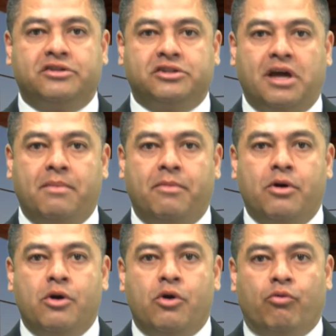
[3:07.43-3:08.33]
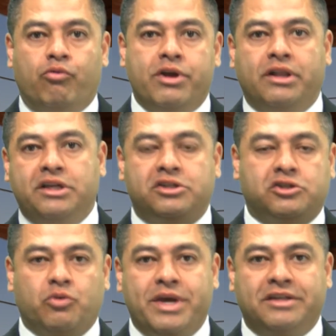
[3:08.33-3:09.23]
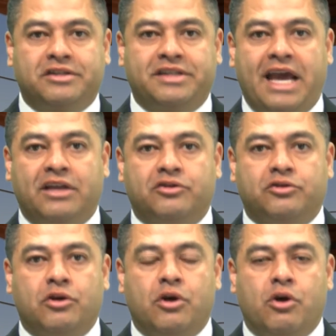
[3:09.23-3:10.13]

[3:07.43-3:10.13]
some really swing states